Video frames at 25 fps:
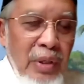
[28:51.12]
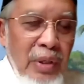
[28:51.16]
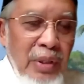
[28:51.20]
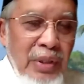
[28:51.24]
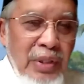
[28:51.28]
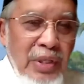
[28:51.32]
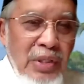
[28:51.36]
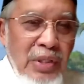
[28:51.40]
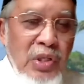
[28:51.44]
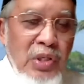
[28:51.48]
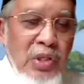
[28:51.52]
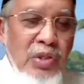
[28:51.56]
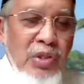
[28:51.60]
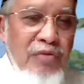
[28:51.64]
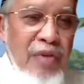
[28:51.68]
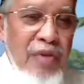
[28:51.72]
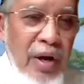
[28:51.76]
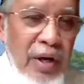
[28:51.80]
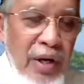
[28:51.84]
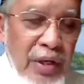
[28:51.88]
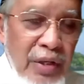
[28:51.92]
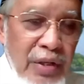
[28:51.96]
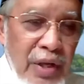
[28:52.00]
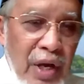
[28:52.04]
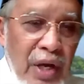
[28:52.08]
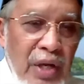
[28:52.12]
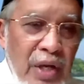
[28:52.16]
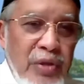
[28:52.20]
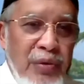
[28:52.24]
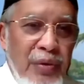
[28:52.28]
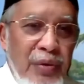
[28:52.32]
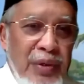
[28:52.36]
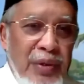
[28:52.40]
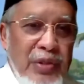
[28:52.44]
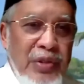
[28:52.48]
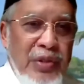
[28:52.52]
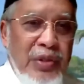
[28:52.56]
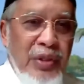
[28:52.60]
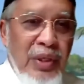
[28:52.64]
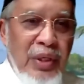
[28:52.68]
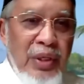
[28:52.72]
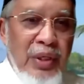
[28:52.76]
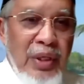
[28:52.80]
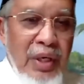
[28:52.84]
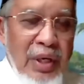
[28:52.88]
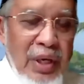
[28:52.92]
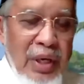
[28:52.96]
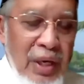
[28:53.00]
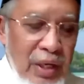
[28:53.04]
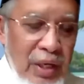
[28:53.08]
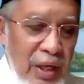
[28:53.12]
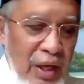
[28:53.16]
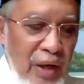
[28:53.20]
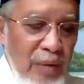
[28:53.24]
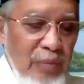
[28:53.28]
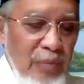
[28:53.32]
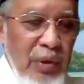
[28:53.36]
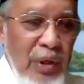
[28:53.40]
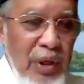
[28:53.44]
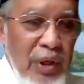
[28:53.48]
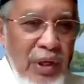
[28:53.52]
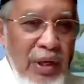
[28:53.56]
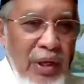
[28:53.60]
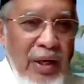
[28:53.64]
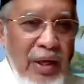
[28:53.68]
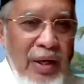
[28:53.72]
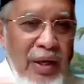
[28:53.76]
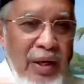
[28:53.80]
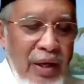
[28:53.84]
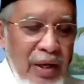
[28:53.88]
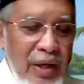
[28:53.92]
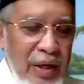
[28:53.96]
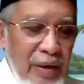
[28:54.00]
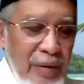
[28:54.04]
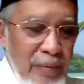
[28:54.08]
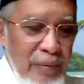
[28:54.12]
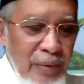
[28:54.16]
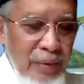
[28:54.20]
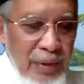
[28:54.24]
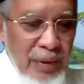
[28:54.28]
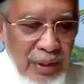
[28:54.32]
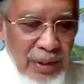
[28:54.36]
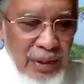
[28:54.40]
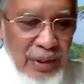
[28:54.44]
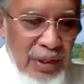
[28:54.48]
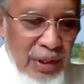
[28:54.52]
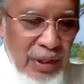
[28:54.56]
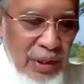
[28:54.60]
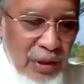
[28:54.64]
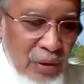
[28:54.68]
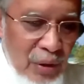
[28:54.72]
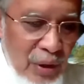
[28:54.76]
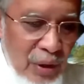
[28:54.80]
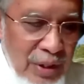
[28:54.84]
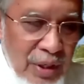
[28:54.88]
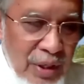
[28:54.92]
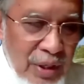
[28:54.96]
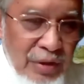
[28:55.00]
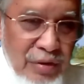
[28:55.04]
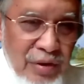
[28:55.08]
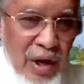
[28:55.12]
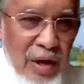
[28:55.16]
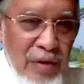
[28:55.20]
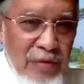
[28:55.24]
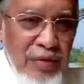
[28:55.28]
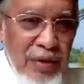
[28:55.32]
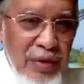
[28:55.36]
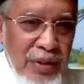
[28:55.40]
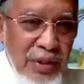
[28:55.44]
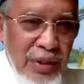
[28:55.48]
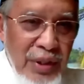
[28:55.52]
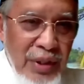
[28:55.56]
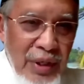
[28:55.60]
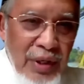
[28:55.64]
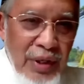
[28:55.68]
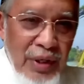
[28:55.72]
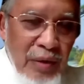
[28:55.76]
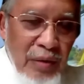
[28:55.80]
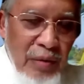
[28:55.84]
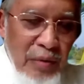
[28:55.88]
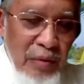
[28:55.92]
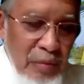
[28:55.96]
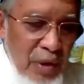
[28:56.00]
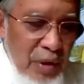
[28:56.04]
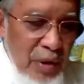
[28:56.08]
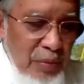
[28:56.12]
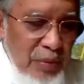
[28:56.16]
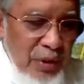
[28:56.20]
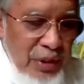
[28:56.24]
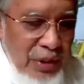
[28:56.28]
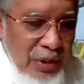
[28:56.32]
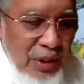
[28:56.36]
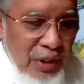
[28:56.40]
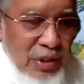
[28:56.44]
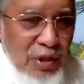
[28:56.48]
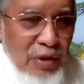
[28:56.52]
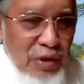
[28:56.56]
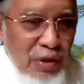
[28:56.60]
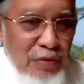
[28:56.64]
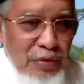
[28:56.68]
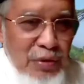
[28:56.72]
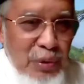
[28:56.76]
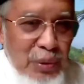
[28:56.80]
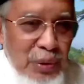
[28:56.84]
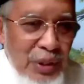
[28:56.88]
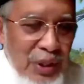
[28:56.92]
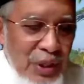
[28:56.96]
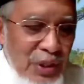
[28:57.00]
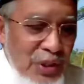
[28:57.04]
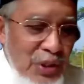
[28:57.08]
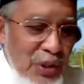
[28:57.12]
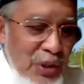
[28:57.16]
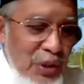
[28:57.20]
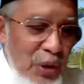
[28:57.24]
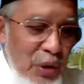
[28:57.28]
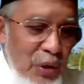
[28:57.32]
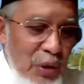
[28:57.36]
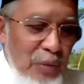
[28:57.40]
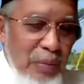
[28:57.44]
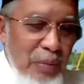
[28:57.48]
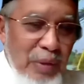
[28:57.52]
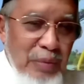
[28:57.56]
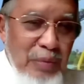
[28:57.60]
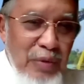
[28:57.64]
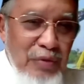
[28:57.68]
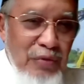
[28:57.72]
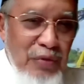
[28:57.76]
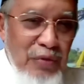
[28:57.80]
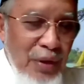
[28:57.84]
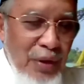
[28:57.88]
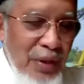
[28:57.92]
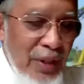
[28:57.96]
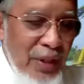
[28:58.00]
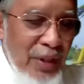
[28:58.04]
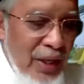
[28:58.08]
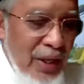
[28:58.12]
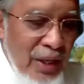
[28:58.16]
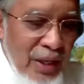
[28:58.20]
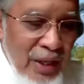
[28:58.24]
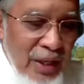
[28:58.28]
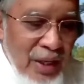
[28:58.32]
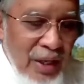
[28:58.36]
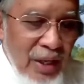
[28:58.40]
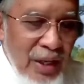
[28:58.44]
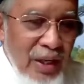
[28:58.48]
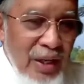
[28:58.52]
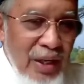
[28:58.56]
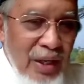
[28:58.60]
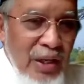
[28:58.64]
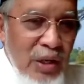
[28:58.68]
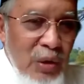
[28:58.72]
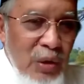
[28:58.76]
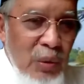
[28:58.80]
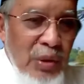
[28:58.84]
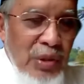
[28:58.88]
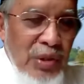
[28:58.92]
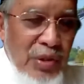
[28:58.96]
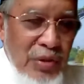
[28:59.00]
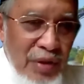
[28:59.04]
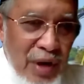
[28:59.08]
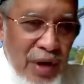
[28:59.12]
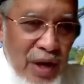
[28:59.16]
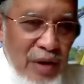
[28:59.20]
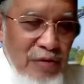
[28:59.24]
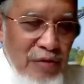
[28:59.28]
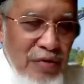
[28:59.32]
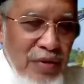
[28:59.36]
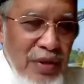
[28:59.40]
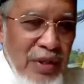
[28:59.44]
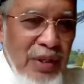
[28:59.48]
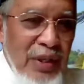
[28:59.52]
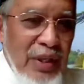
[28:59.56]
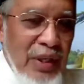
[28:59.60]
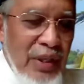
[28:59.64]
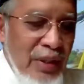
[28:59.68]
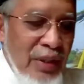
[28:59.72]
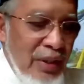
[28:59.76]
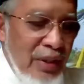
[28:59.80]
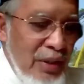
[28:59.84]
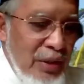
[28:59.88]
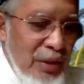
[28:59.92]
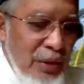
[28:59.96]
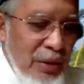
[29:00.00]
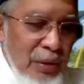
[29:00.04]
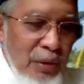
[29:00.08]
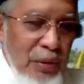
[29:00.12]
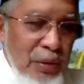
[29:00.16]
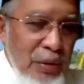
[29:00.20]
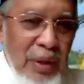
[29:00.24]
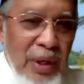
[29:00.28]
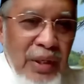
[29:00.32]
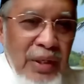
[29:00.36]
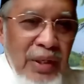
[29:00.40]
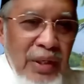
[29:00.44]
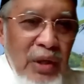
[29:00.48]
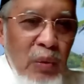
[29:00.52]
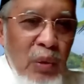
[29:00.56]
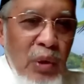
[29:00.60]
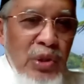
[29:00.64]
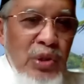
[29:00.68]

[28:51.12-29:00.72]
this is very dangerous. Alhamdulillah, he got a driver maybe just a few years ago, but before that, he was driving and he